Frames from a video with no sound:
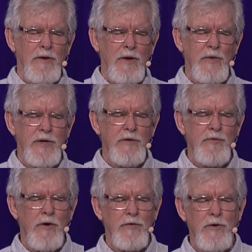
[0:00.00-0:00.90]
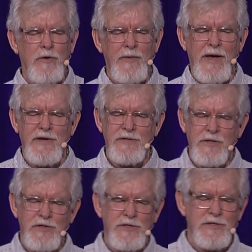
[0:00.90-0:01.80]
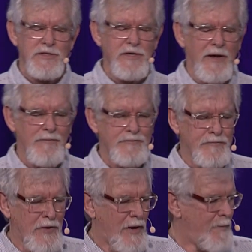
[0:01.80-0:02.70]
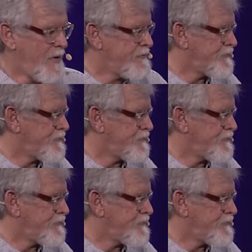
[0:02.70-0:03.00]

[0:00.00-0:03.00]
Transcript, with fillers: And we give you all the glory. We ask it in Jesus' name. Amen.